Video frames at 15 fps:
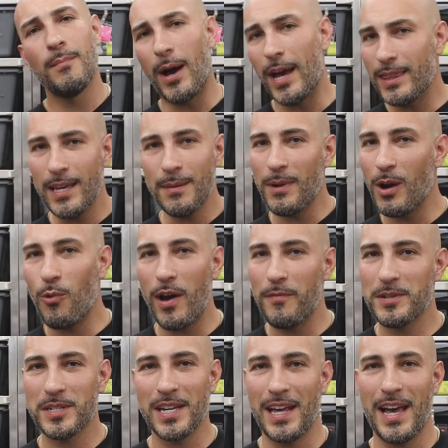I think my
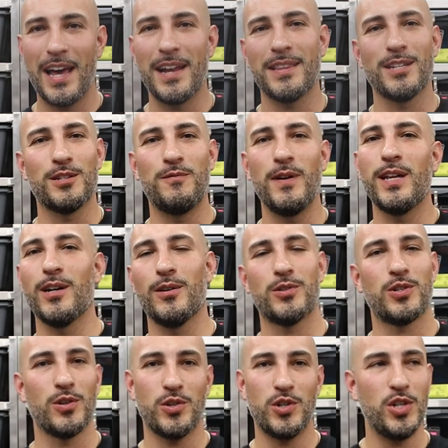wife is going to edit this video,
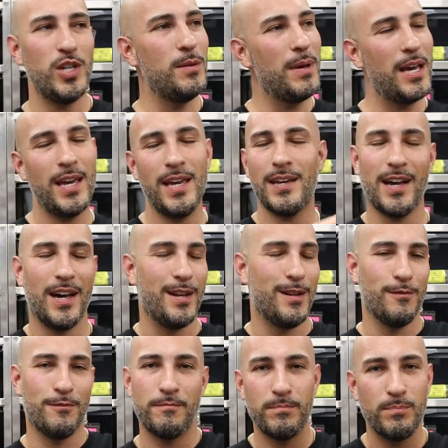so she may kind
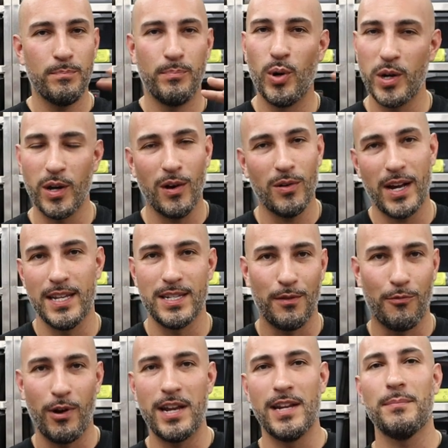of put all kinds
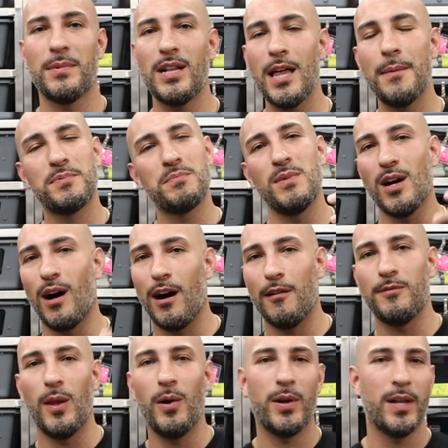of random clips, me
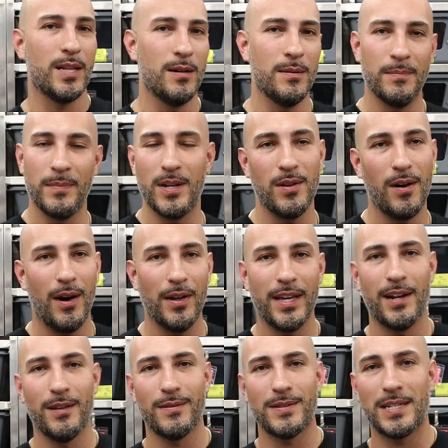offloading them and all
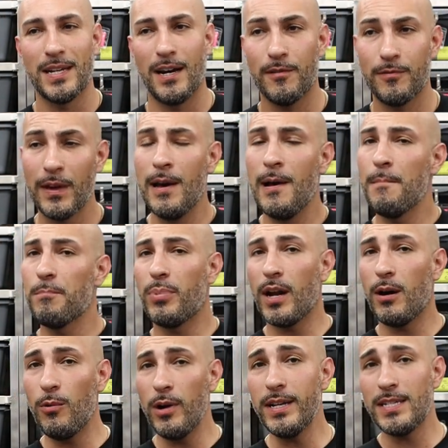that other stuff. But
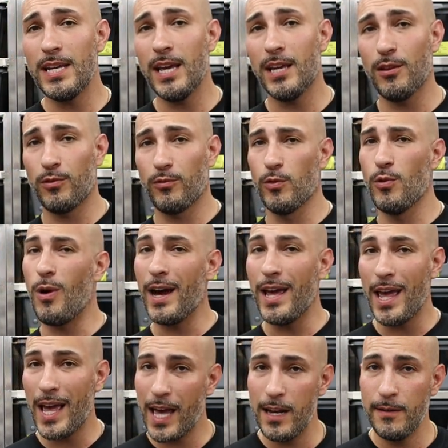I want to take you through a
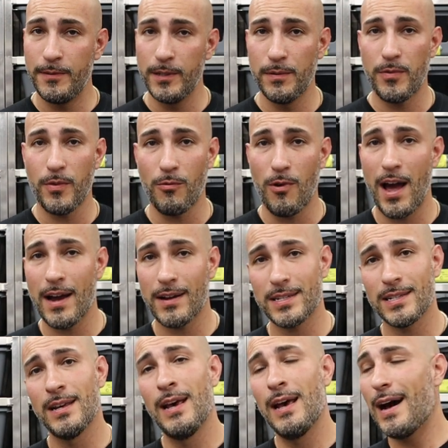handful of the
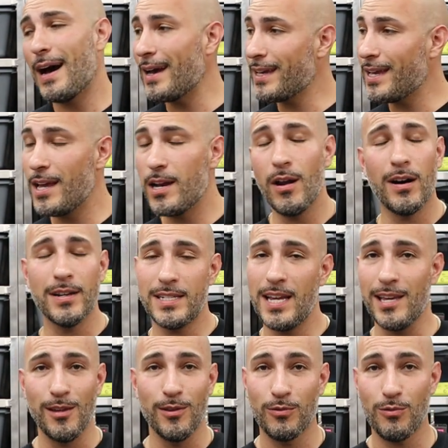racks. I cannot
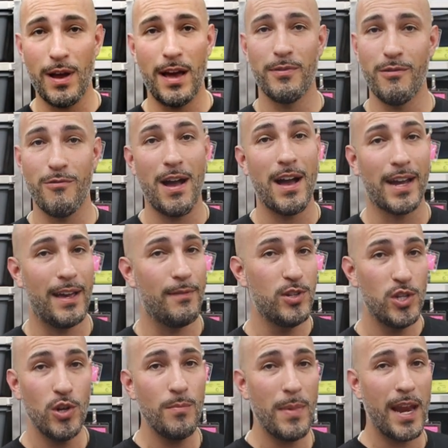take you through every rack. I have
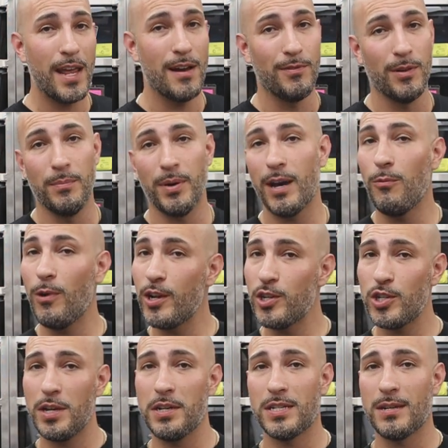too many of them, but I want
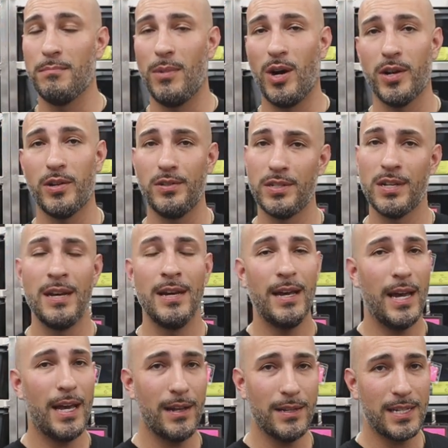to show you some models
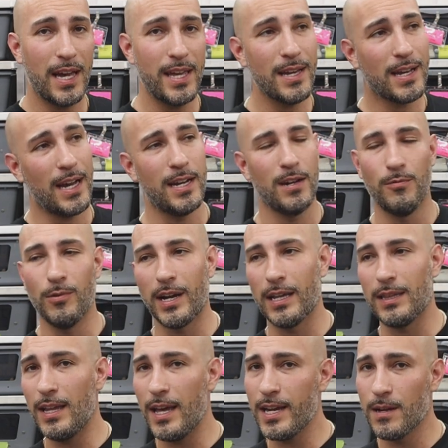and I'll tell you kind of what I
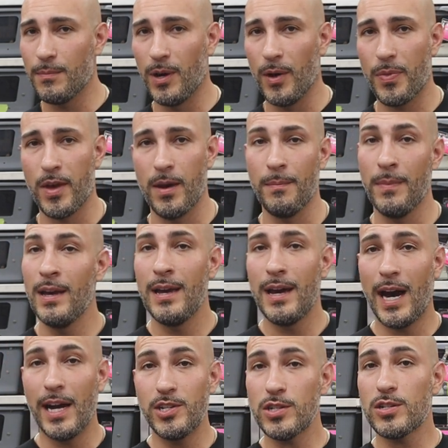like about them.
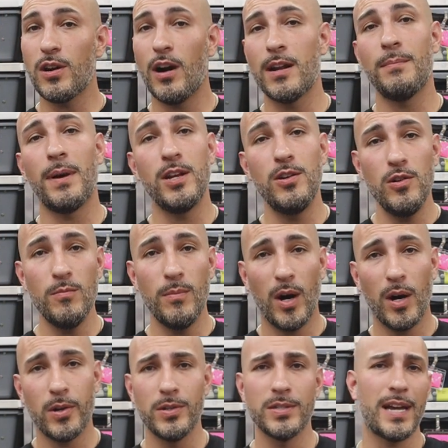I just got in my new
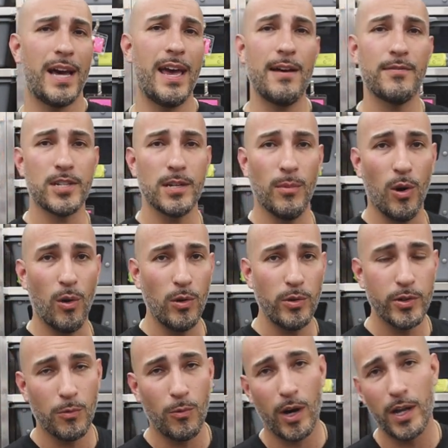models. I have some
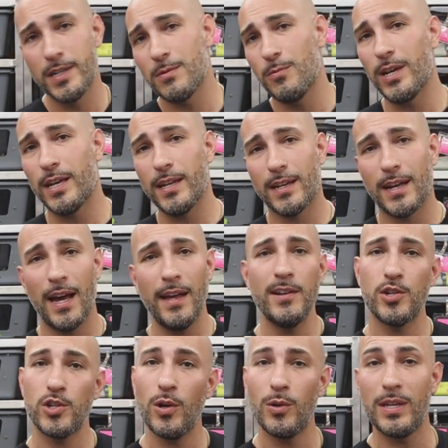older ones and we can kind of
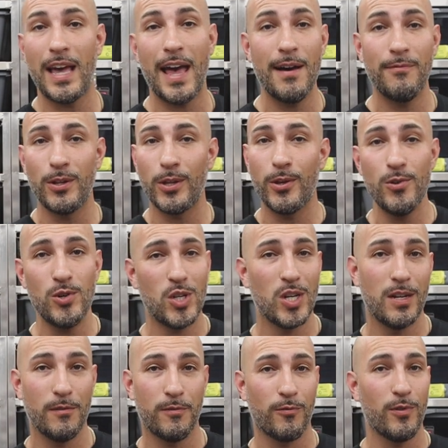show the evolution
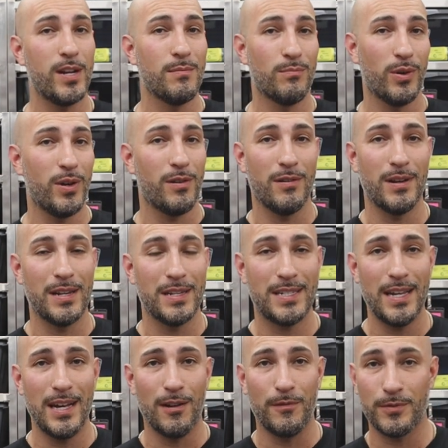of Freedom Breeder in
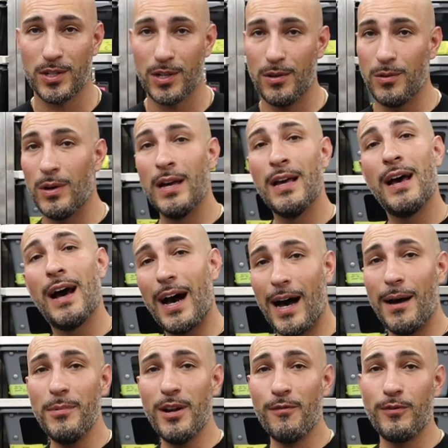itself. So
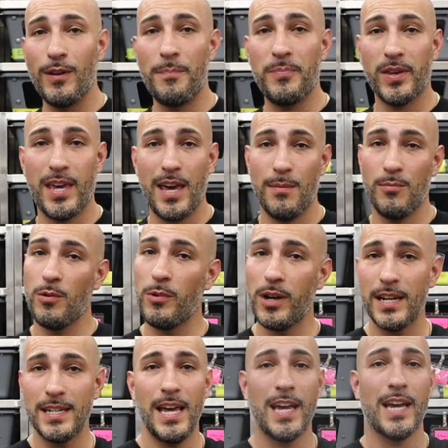I'm going to flip the camera and we're
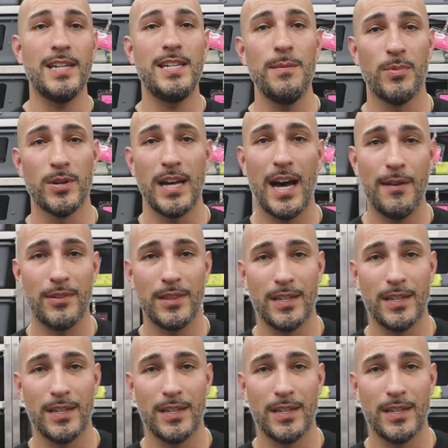going to take a deeper dive at